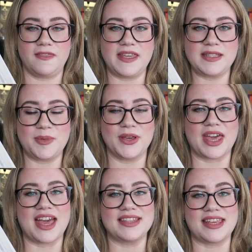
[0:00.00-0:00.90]
This book
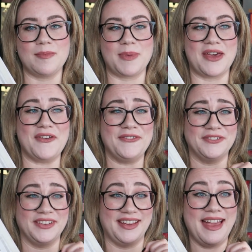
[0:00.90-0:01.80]
has a bit of
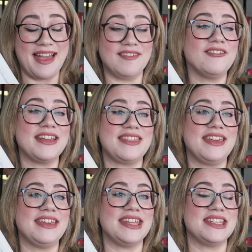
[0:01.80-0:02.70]

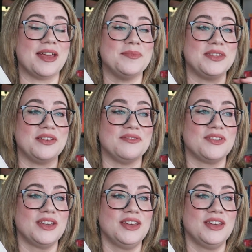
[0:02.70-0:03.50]
everything in terms of